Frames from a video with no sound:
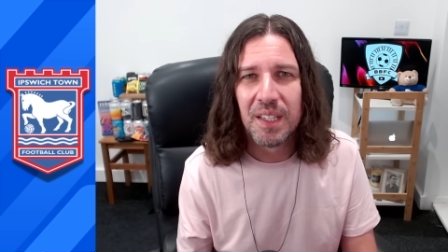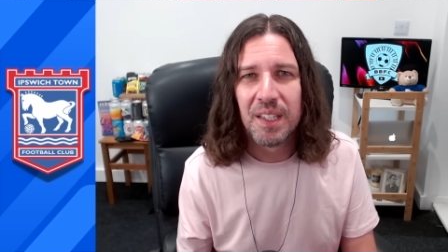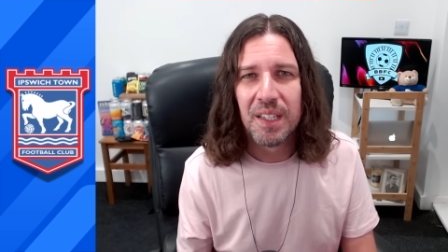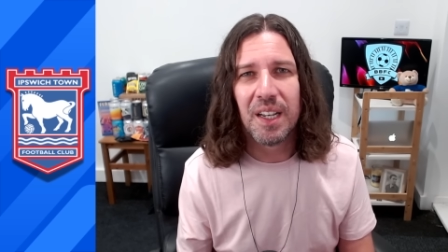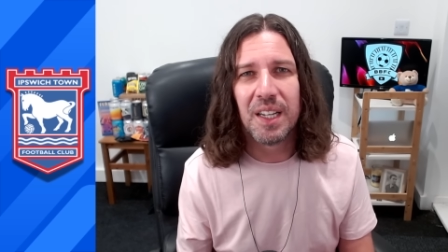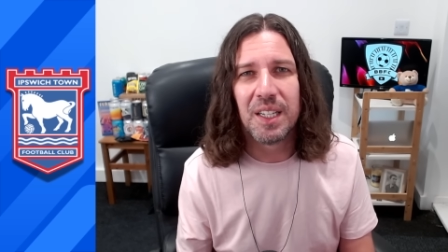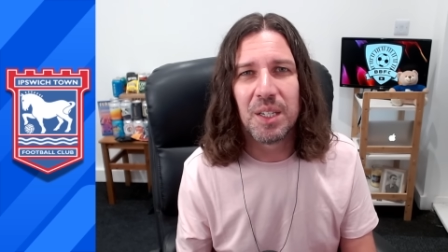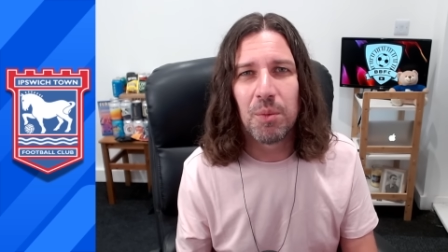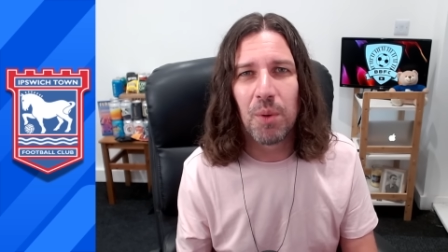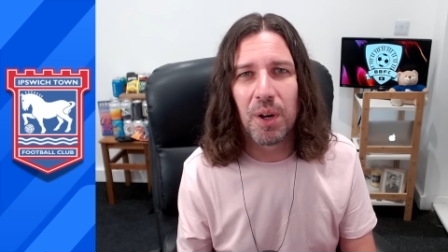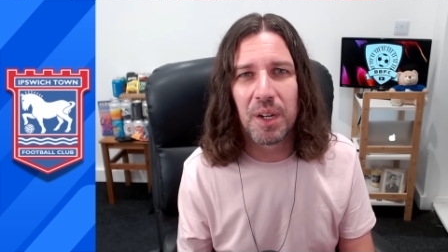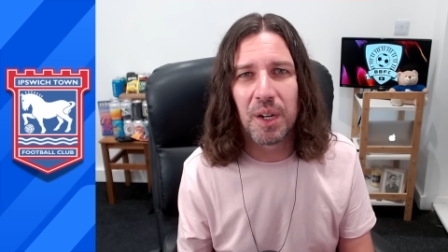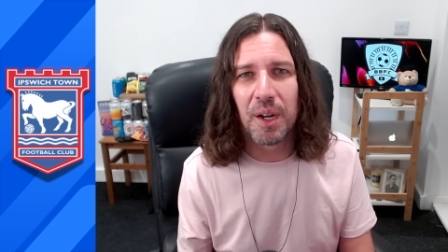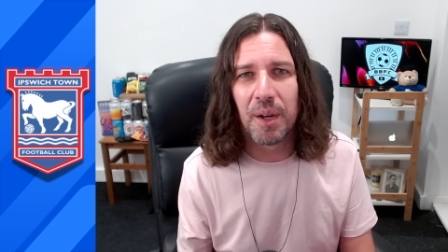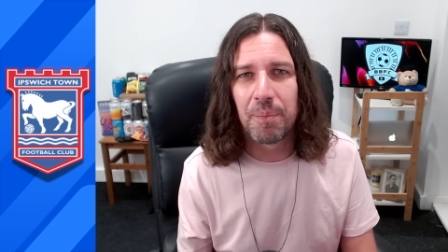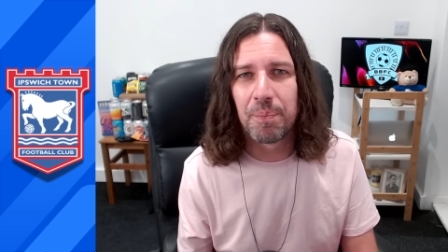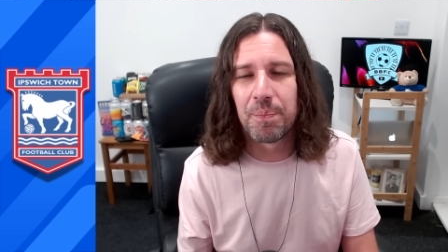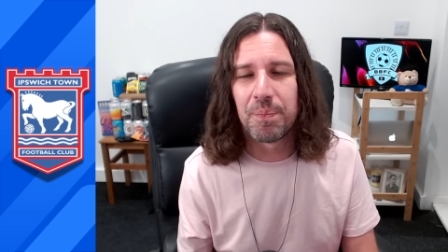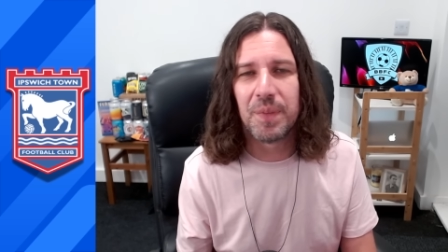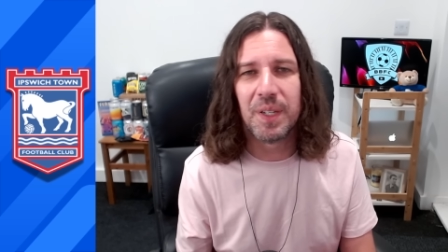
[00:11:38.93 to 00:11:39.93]
And you want
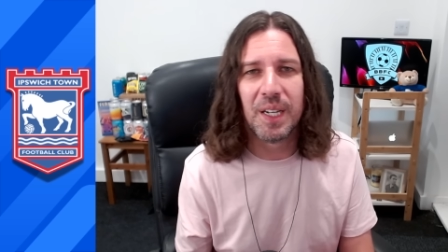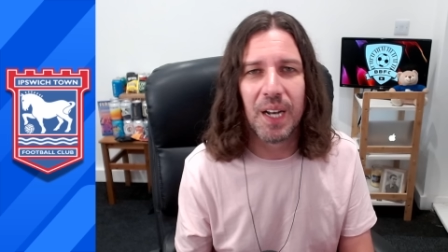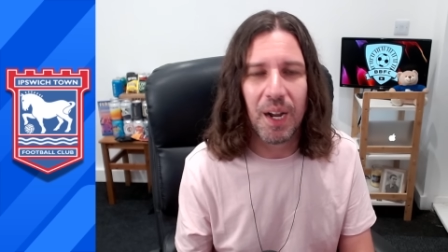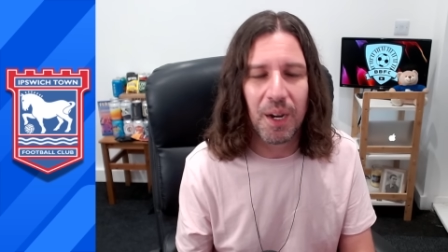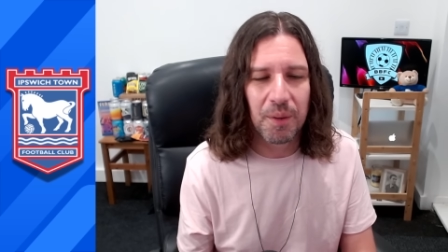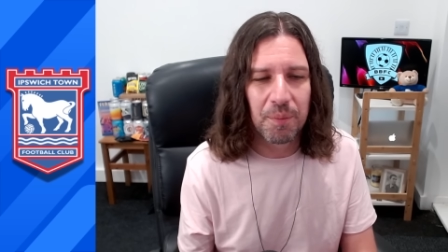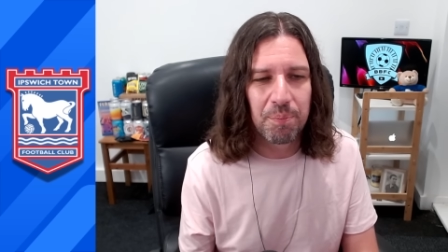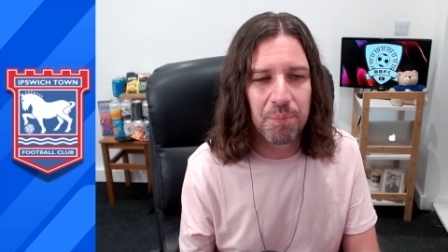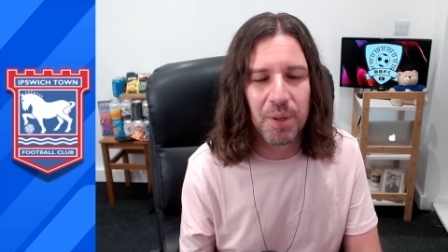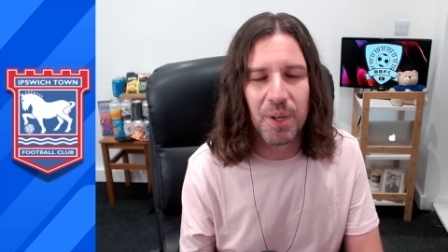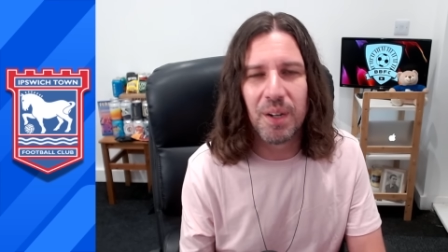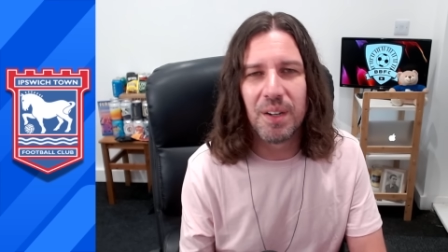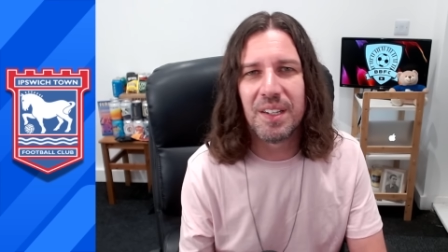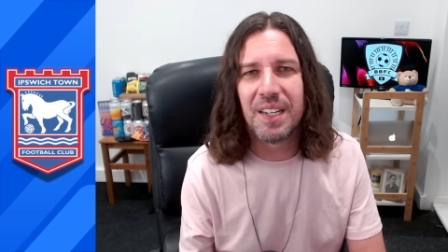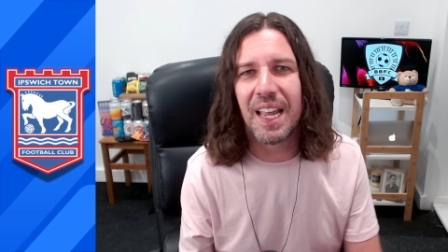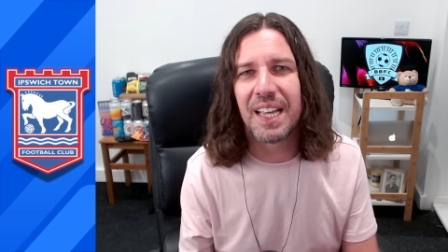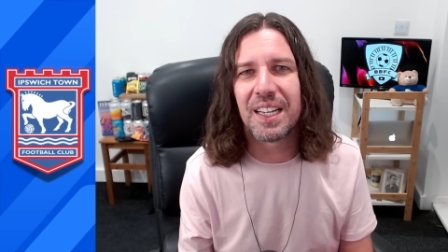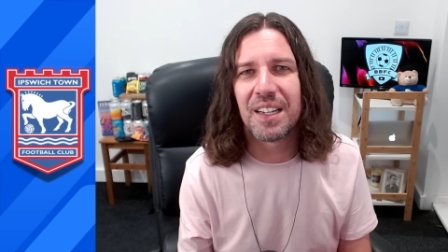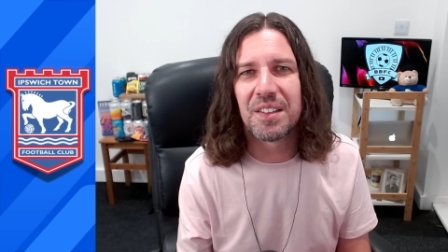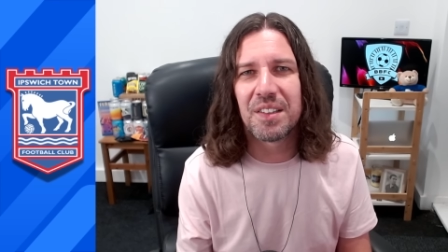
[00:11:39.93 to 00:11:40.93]
to, you know, put
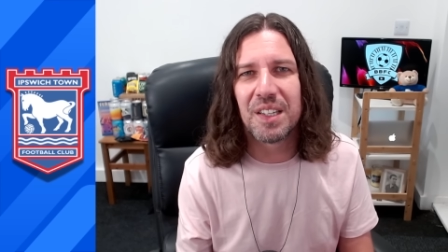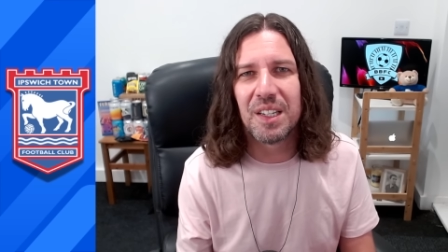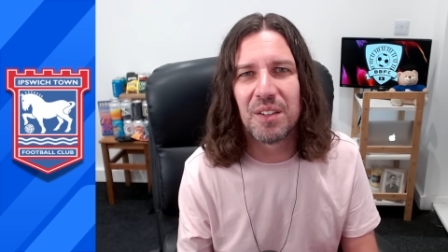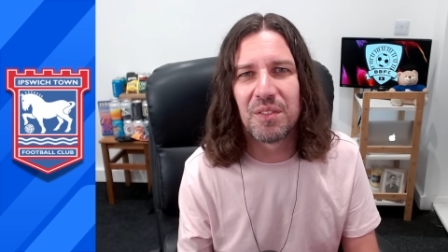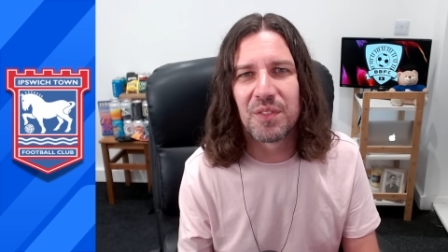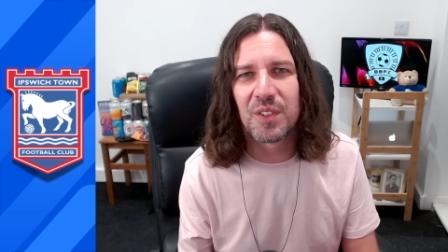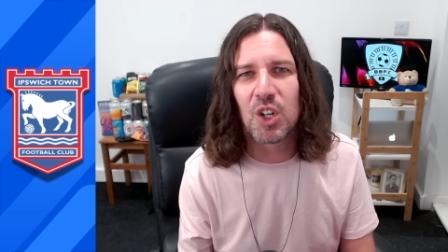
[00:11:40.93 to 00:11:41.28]
negative,